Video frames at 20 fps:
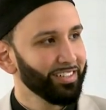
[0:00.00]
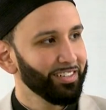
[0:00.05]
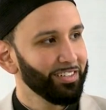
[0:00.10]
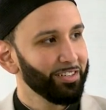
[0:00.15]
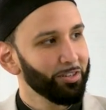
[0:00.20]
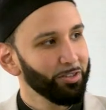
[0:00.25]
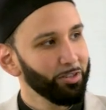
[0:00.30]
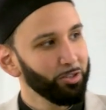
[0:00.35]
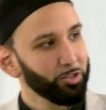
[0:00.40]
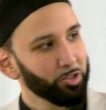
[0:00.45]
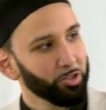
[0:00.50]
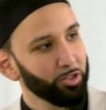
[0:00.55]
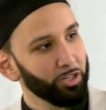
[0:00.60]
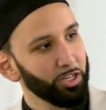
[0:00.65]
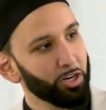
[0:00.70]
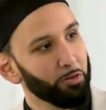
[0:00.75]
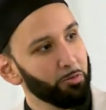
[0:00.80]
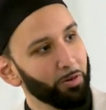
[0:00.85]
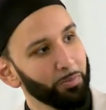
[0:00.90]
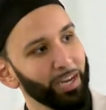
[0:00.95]
You know, you're sure
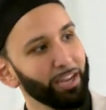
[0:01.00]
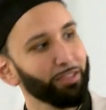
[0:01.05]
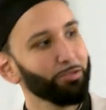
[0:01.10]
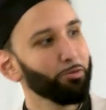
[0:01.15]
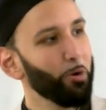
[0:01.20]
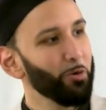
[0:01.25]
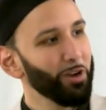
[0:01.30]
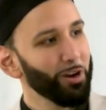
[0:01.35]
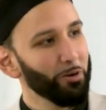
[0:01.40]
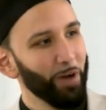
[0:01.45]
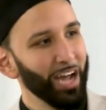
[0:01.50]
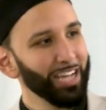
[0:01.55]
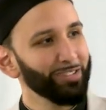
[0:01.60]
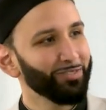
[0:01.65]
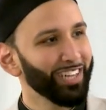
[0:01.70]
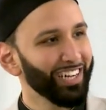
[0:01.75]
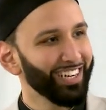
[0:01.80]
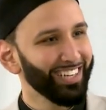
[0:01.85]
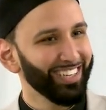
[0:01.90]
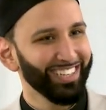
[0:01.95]
you don't want me to throw in a
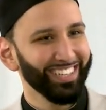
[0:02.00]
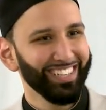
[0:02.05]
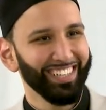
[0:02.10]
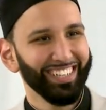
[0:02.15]
wife there?